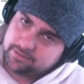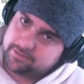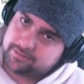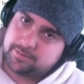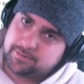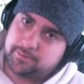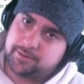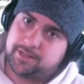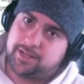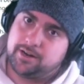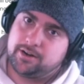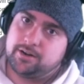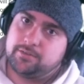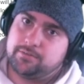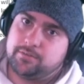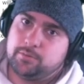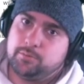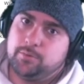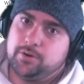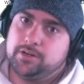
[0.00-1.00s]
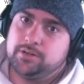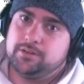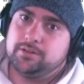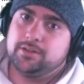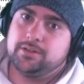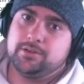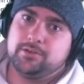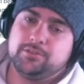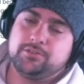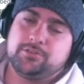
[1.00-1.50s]
It's going to be a lot harder for one
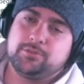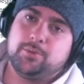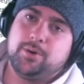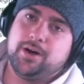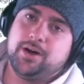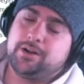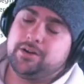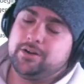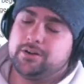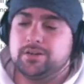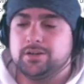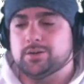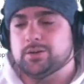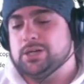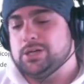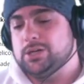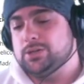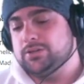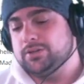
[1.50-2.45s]
little squad or duo